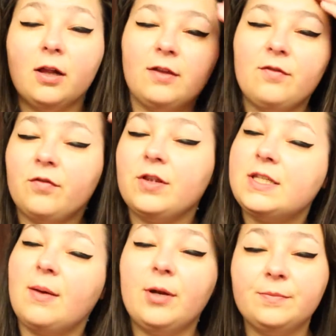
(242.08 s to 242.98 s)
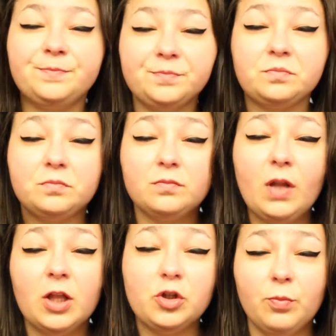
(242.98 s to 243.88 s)
are leaving for the summer
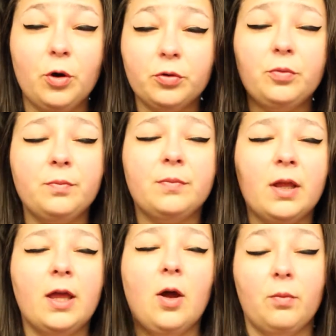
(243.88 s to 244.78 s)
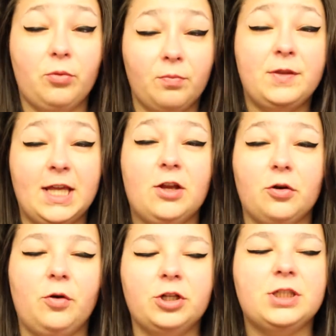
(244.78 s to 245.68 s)
tomorrow, the day
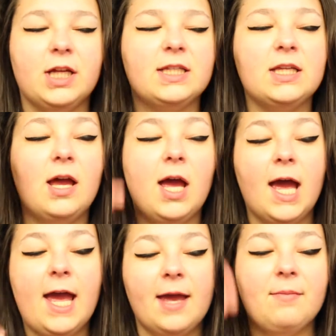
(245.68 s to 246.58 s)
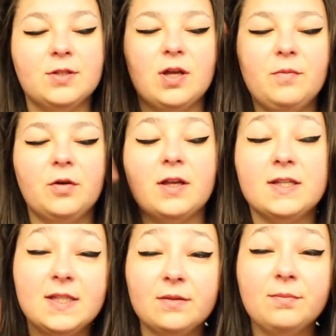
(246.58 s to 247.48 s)
you're watching this. So I'm not gonna
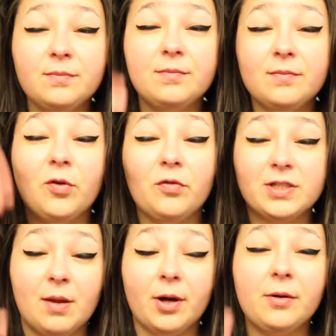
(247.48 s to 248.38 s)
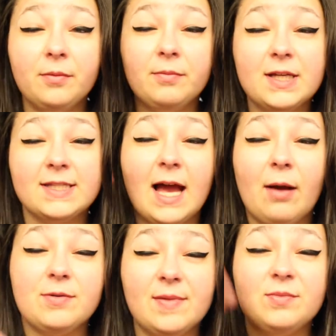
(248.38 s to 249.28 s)
see them over summer because
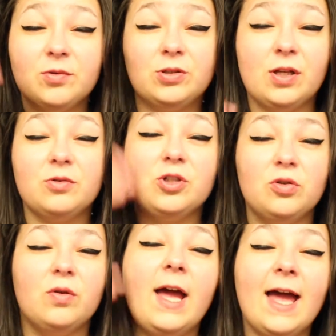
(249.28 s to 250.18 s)
I was meant to be going down to